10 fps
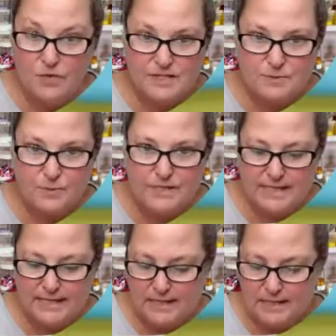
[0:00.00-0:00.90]
this one
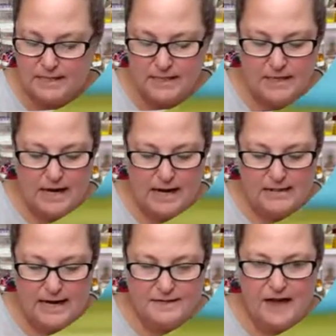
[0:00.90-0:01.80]
did it. I
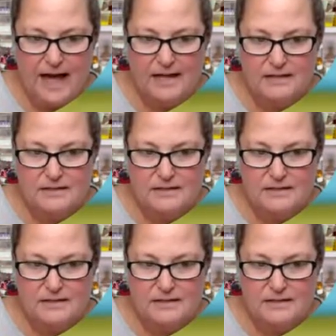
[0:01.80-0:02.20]
like that.